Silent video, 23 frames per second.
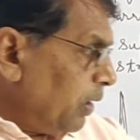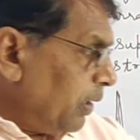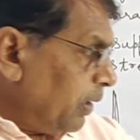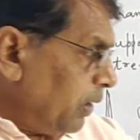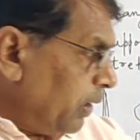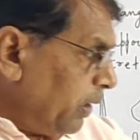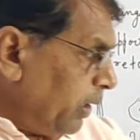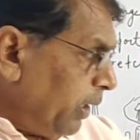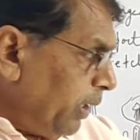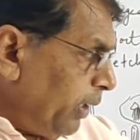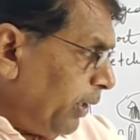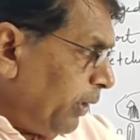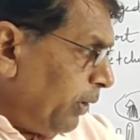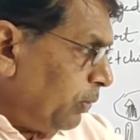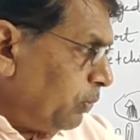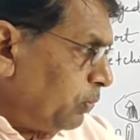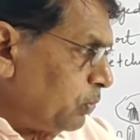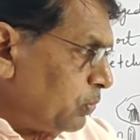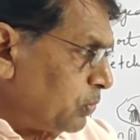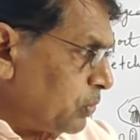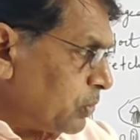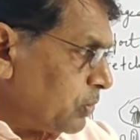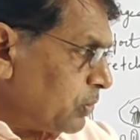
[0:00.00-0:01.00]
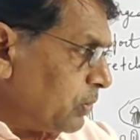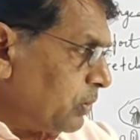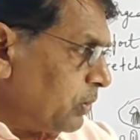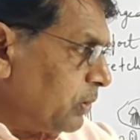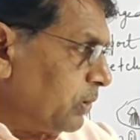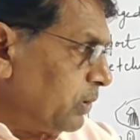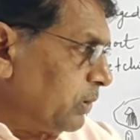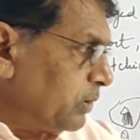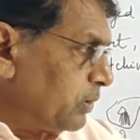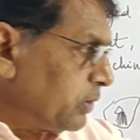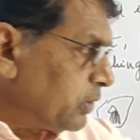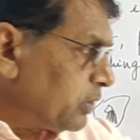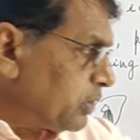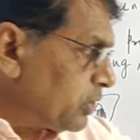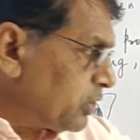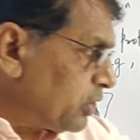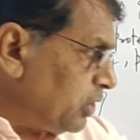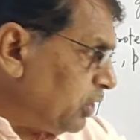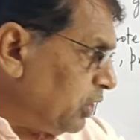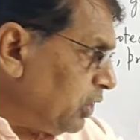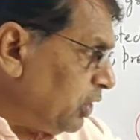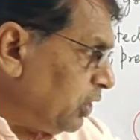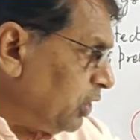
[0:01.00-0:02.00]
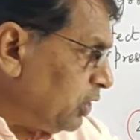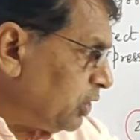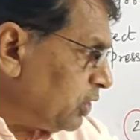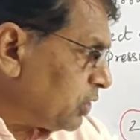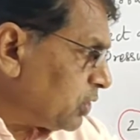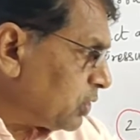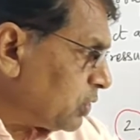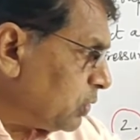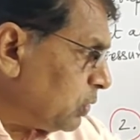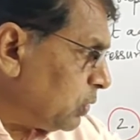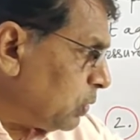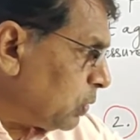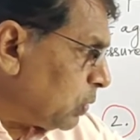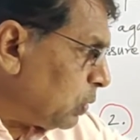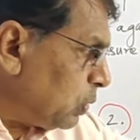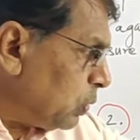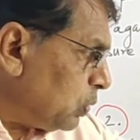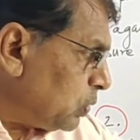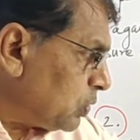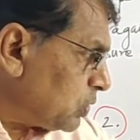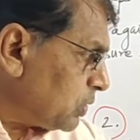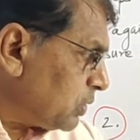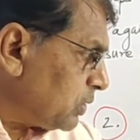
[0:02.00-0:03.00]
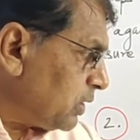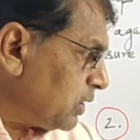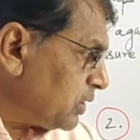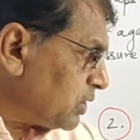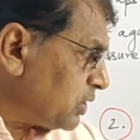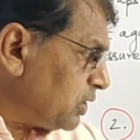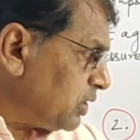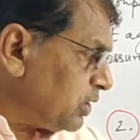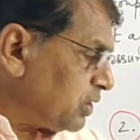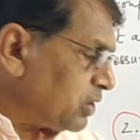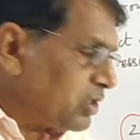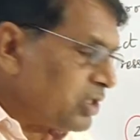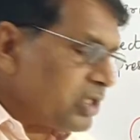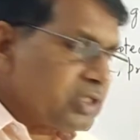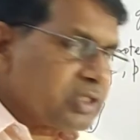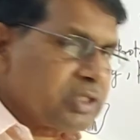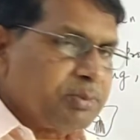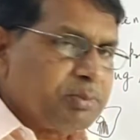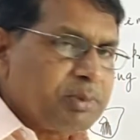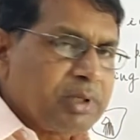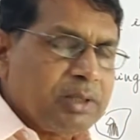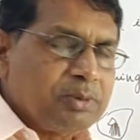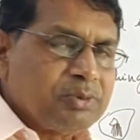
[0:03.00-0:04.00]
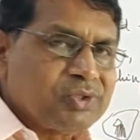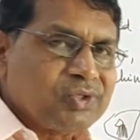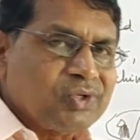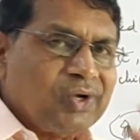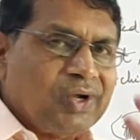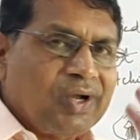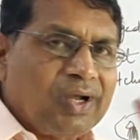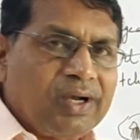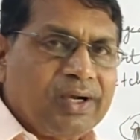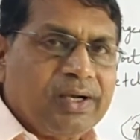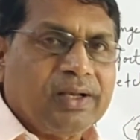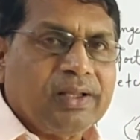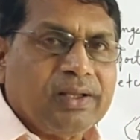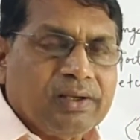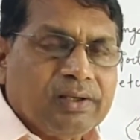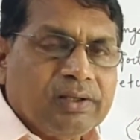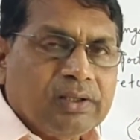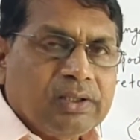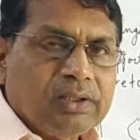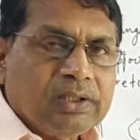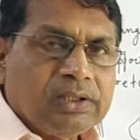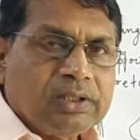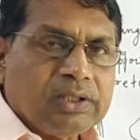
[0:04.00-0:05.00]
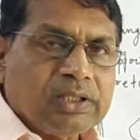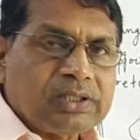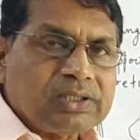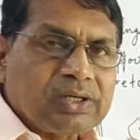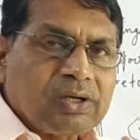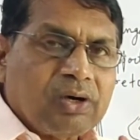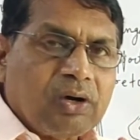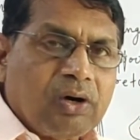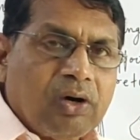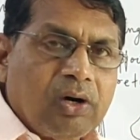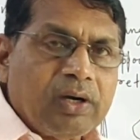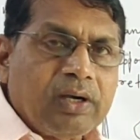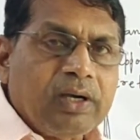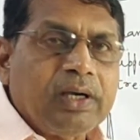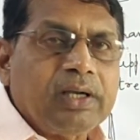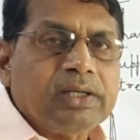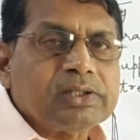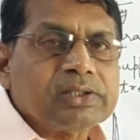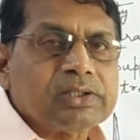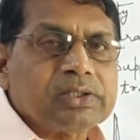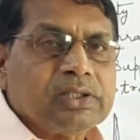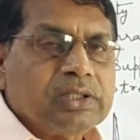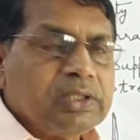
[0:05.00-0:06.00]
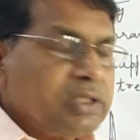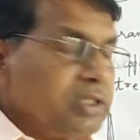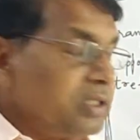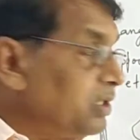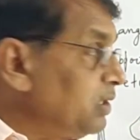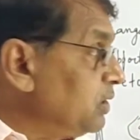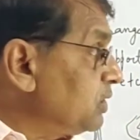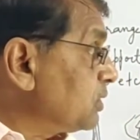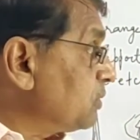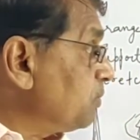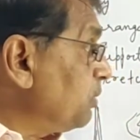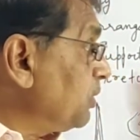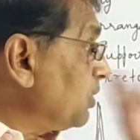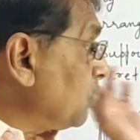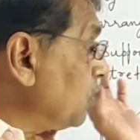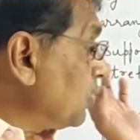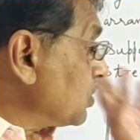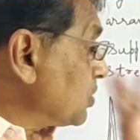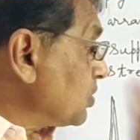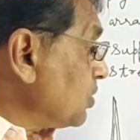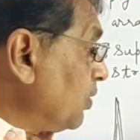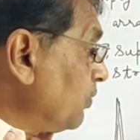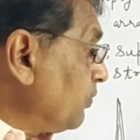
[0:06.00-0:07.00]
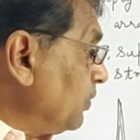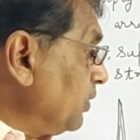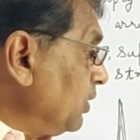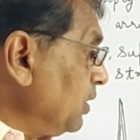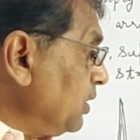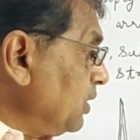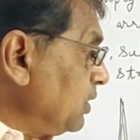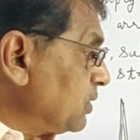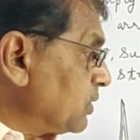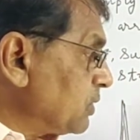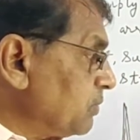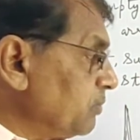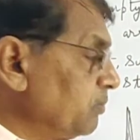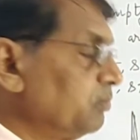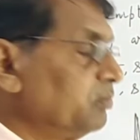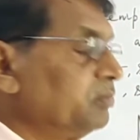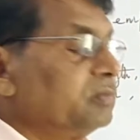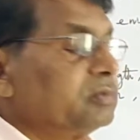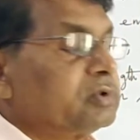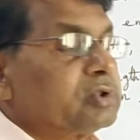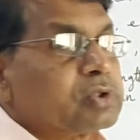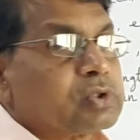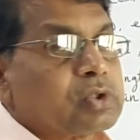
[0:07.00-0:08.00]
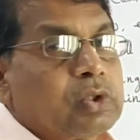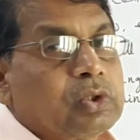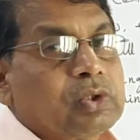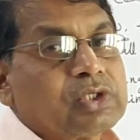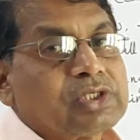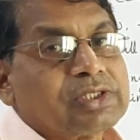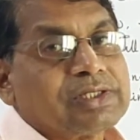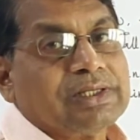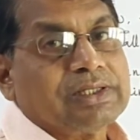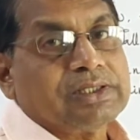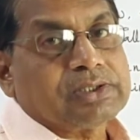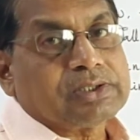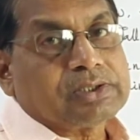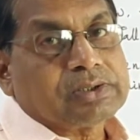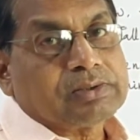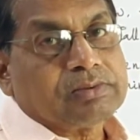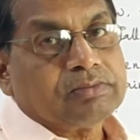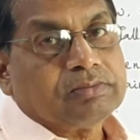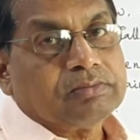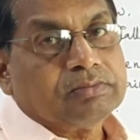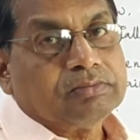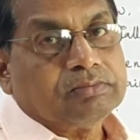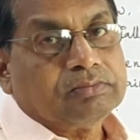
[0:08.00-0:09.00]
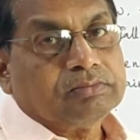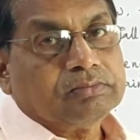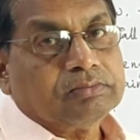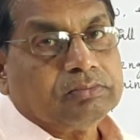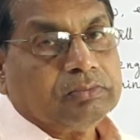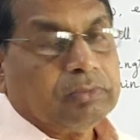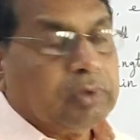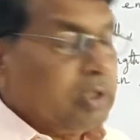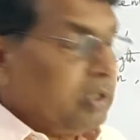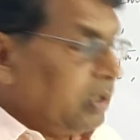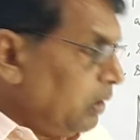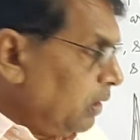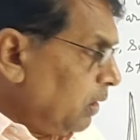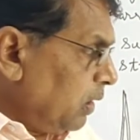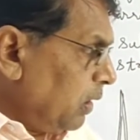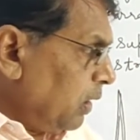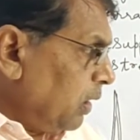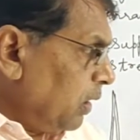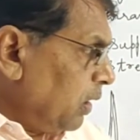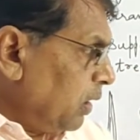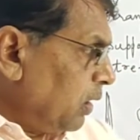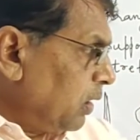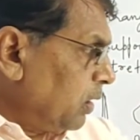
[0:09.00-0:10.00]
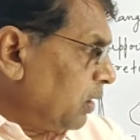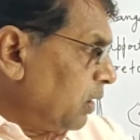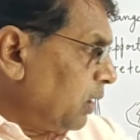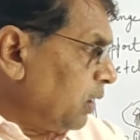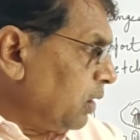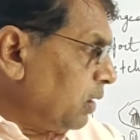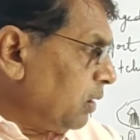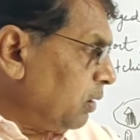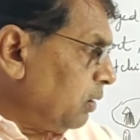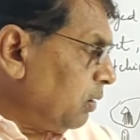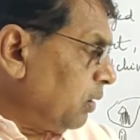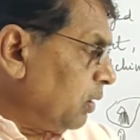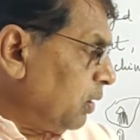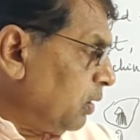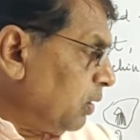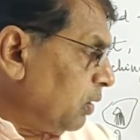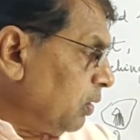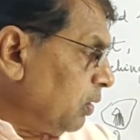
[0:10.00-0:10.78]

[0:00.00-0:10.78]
leaves, seeds, roots. The seeds are sometimes hard. That hardness is because of these stone cells. Then